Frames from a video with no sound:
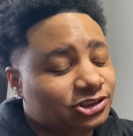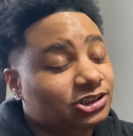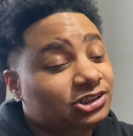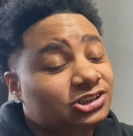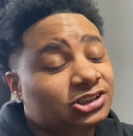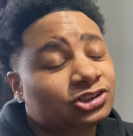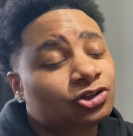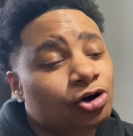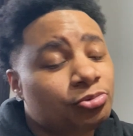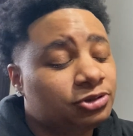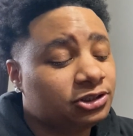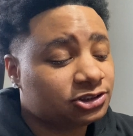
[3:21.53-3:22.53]
She just
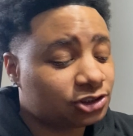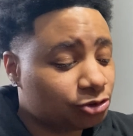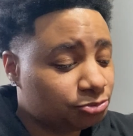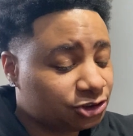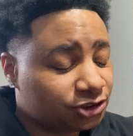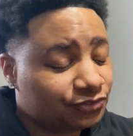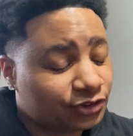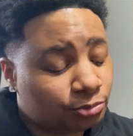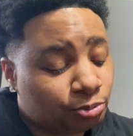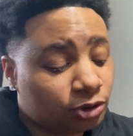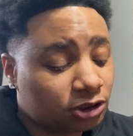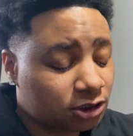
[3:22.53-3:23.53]
called me and told me she
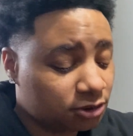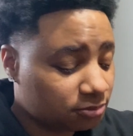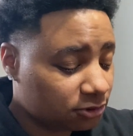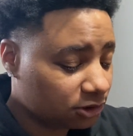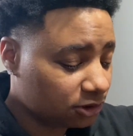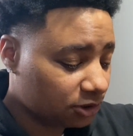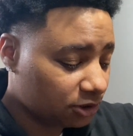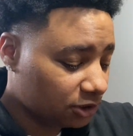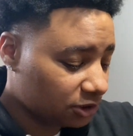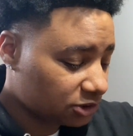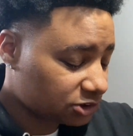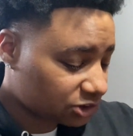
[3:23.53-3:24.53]
finna pull up.
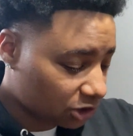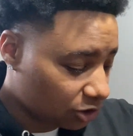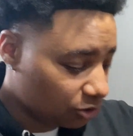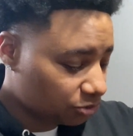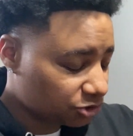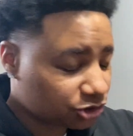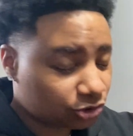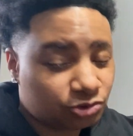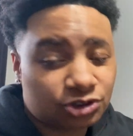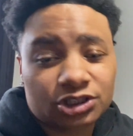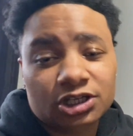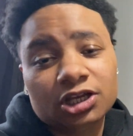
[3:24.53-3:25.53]
So, as soon
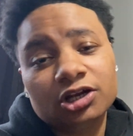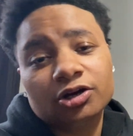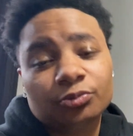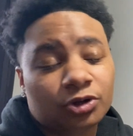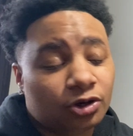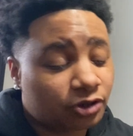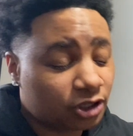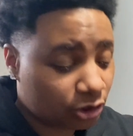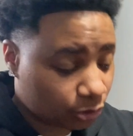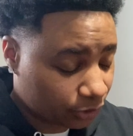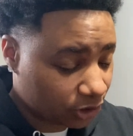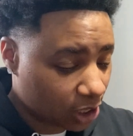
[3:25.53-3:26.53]
as she get here, we're gonna get
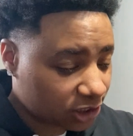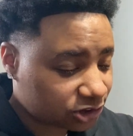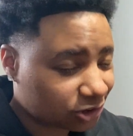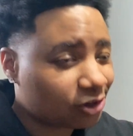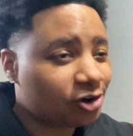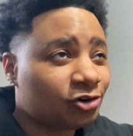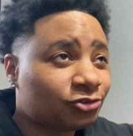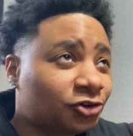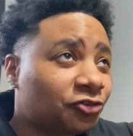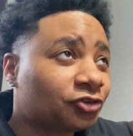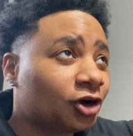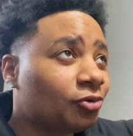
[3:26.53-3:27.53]
her reaction. I don't
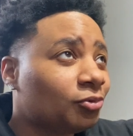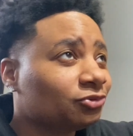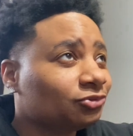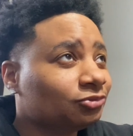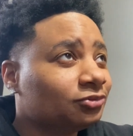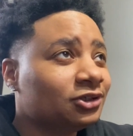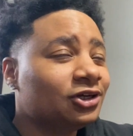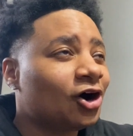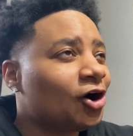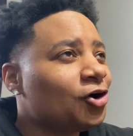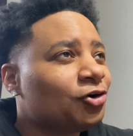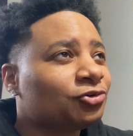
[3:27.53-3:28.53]
know if y'all want,
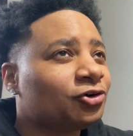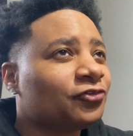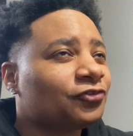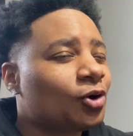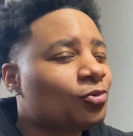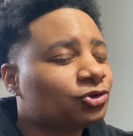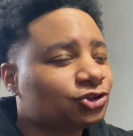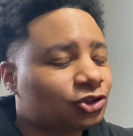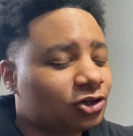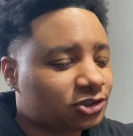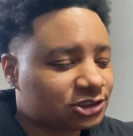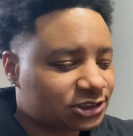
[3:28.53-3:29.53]
I don't know if I want
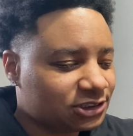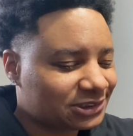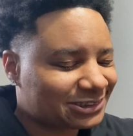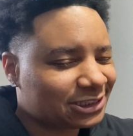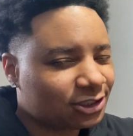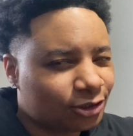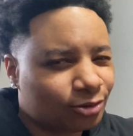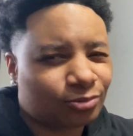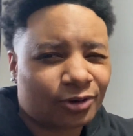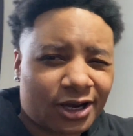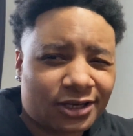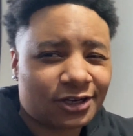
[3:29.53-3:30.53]
y'all to see the setup
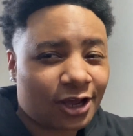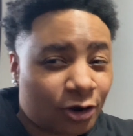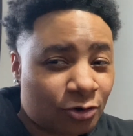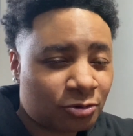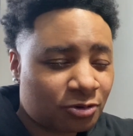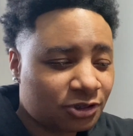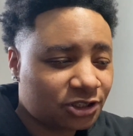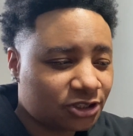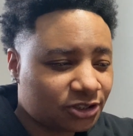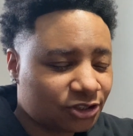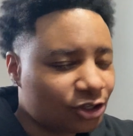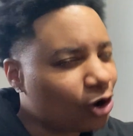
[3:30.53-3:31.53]
right now.
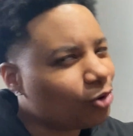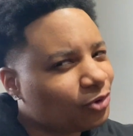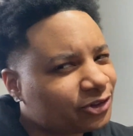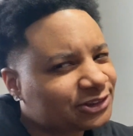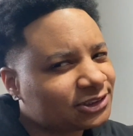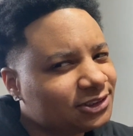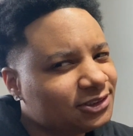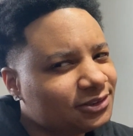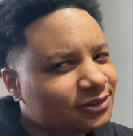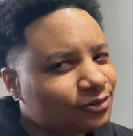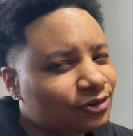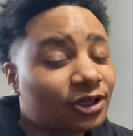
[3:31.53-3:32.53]
Y'all wanna see?
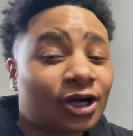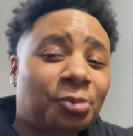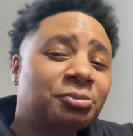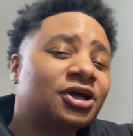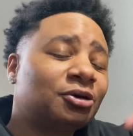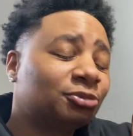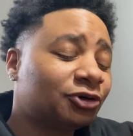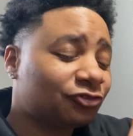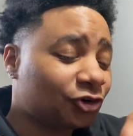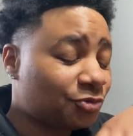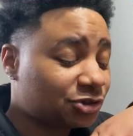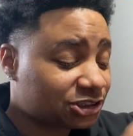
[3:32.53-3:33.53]
Comment down below if
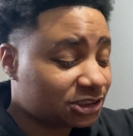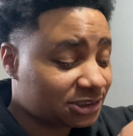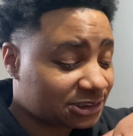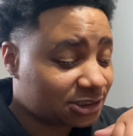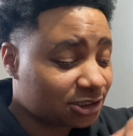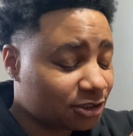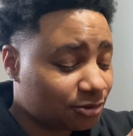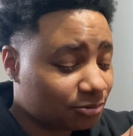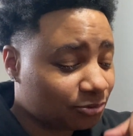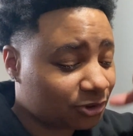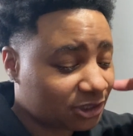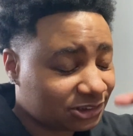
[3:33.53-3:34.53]
y'all wanna see the setup
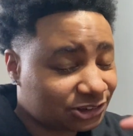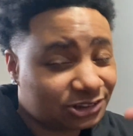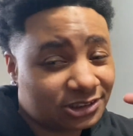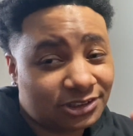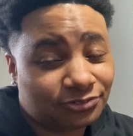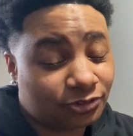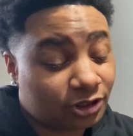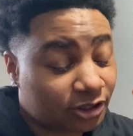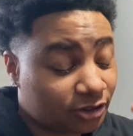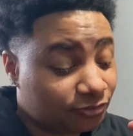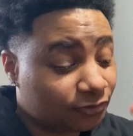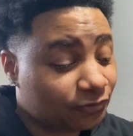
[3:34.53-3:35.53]
and what I just did for
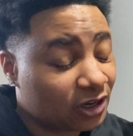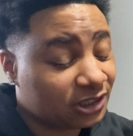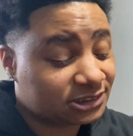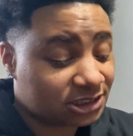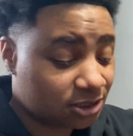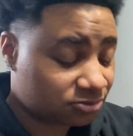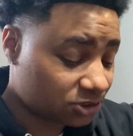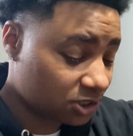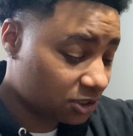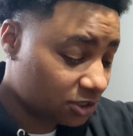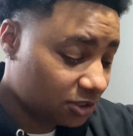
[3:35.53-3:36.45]
her for Valentine's Day.